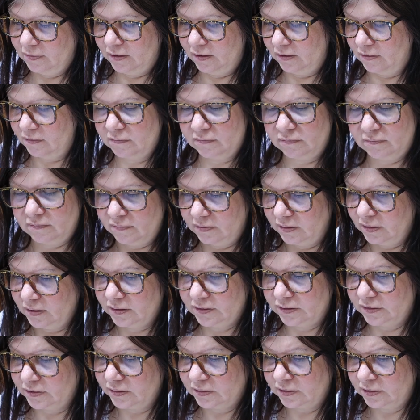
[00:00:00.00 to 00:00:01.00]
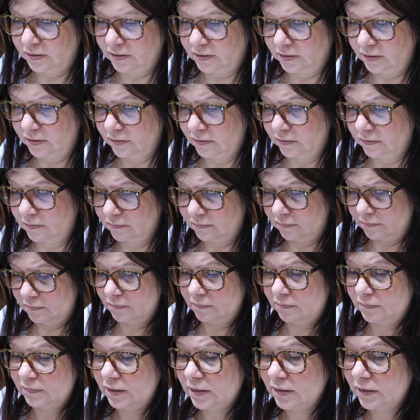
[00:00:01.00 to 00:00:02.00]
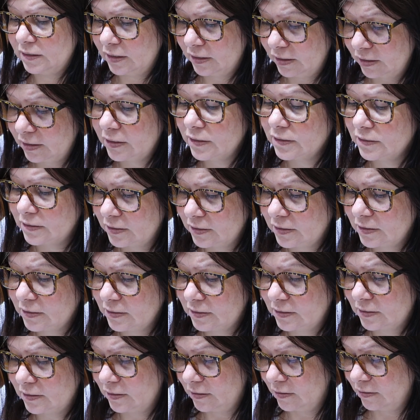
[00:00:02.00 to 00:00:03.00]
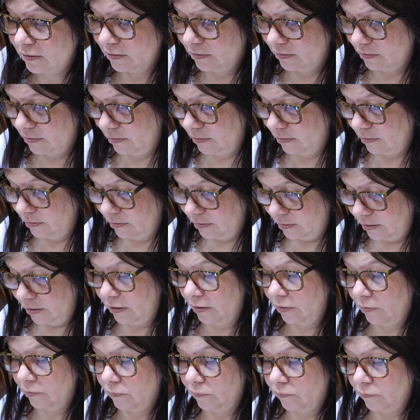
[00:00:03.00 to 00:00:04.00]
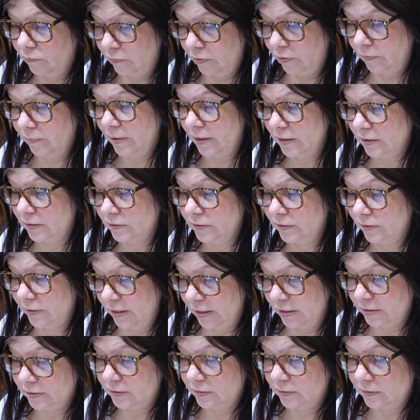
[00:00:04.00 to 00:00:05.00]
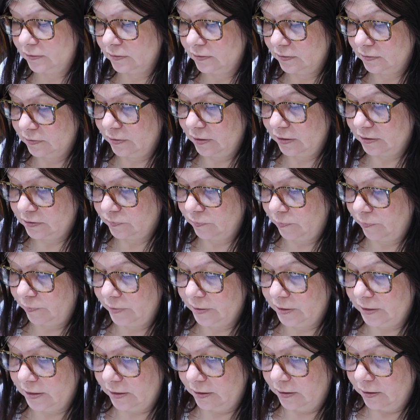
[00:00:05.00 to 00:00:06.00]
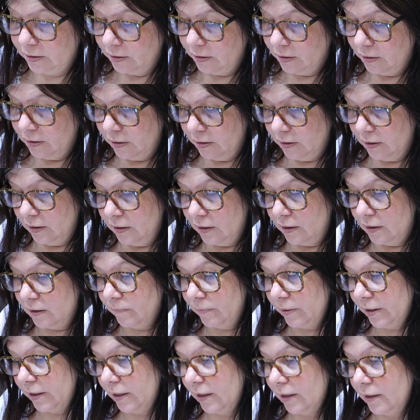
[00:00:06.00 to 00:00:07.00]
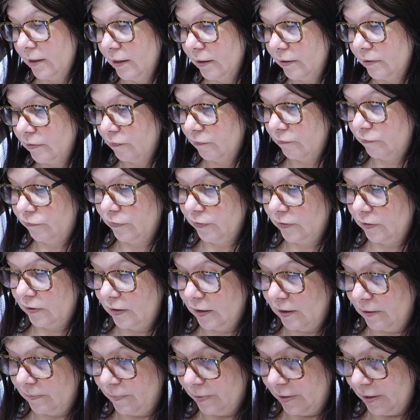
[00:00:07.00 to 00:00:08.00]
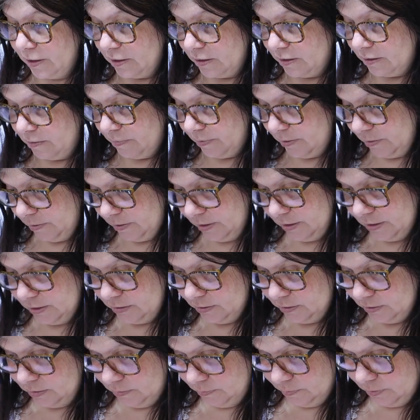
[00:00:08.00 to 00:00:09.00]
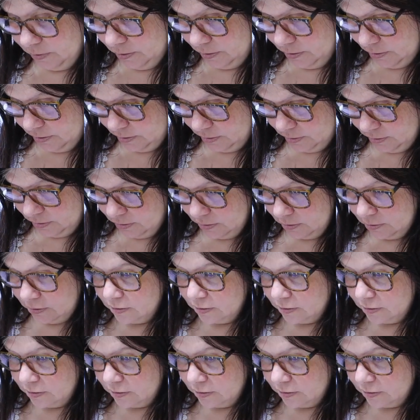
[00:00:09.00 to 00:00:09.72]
you know, it's just easiest. The easiest thing would have been to cancel, so that's what we did. And I'm like, and I don't feel that bad about canceling, because